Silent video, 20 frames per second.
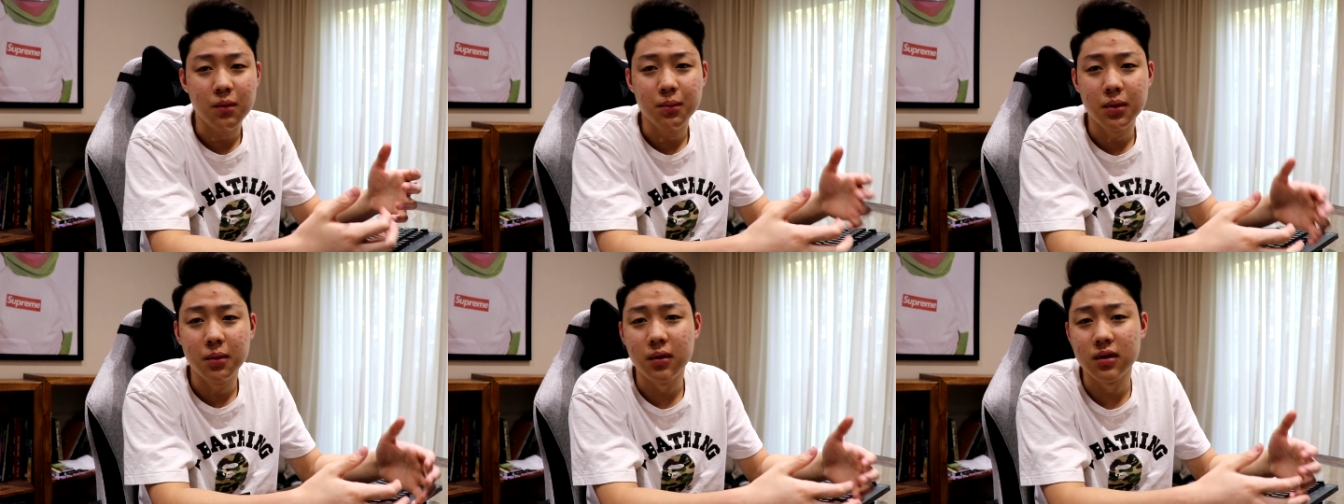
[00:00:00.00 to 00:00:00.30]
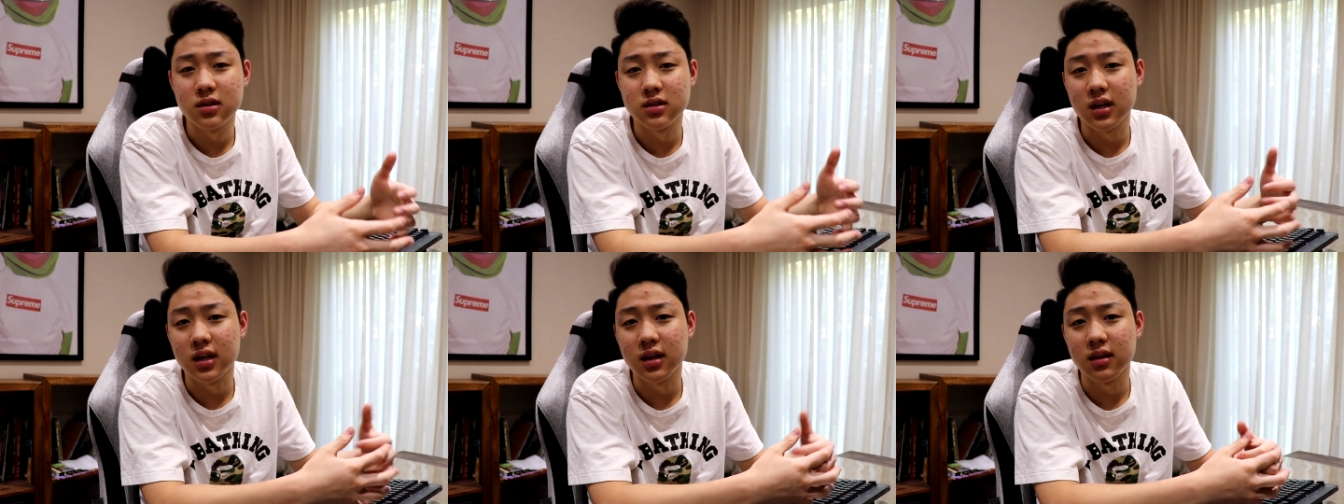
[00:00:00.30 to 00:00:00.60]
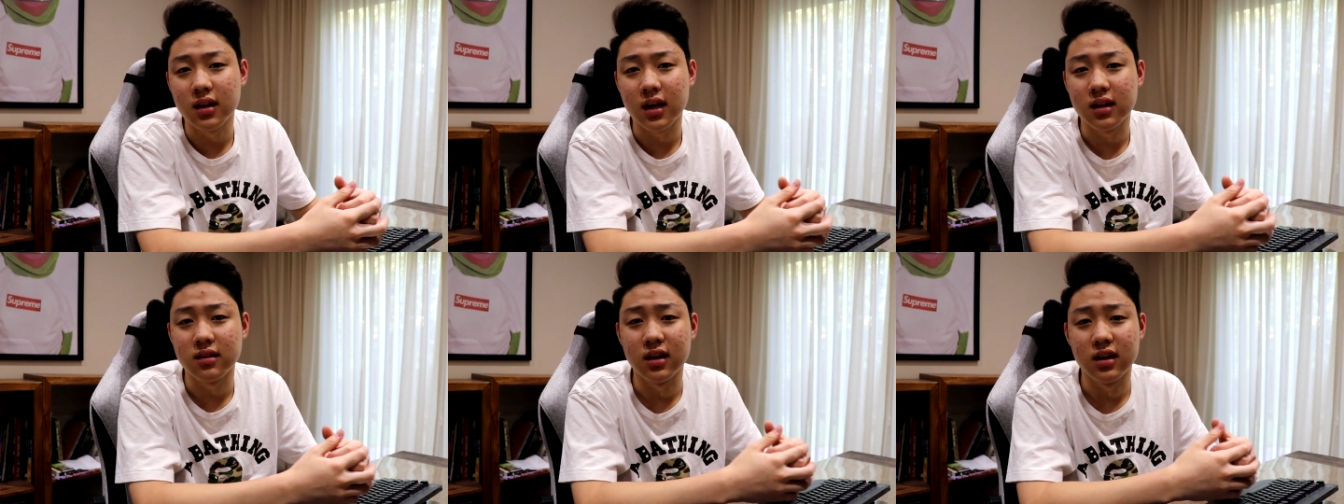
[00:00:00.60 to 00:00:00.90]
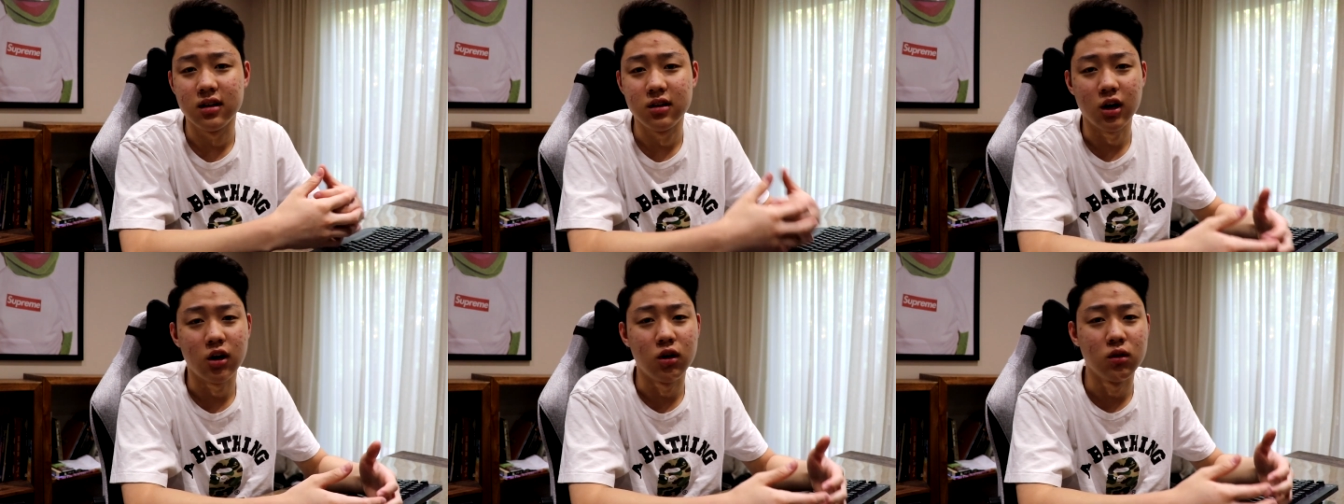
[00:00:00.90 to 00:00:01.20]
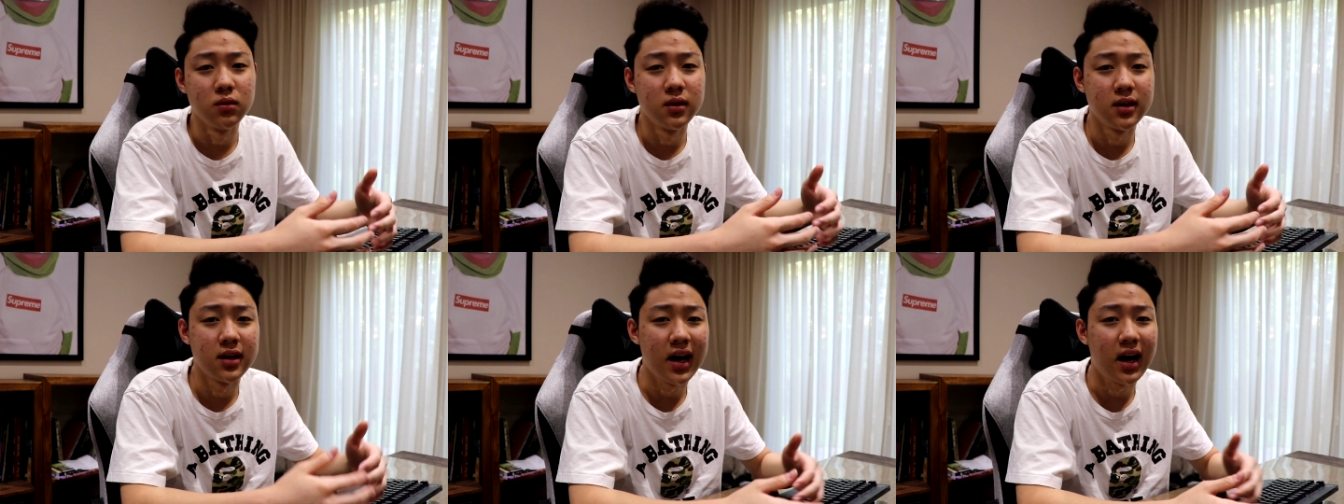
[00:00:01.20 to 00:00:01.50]
lot of people are saying that they
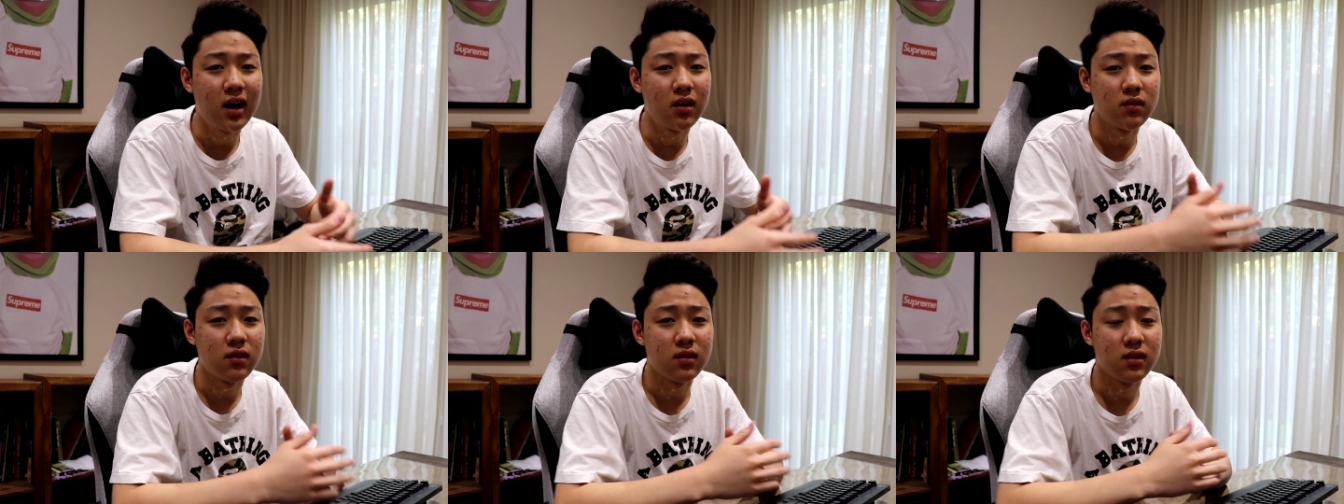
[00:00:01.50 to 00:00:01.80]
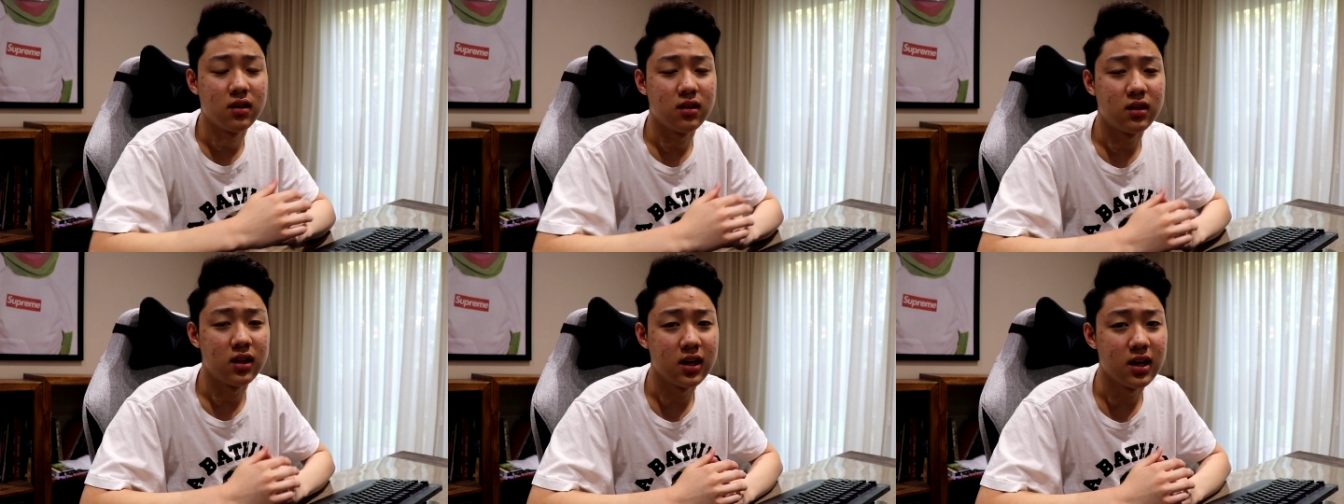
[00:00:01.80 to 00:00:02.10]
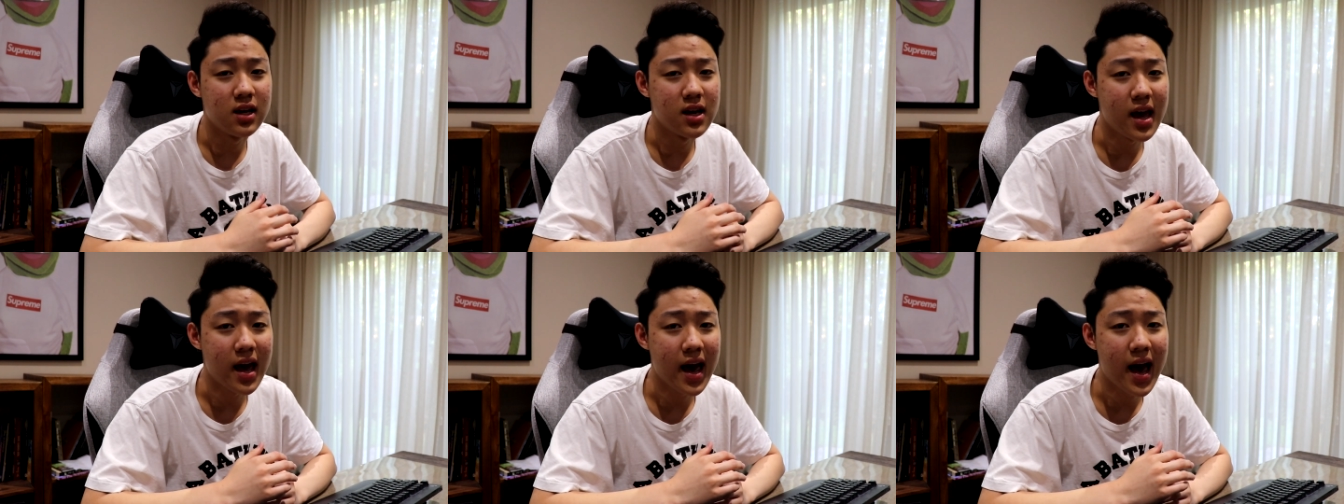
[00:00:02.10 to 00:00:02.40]
toned down the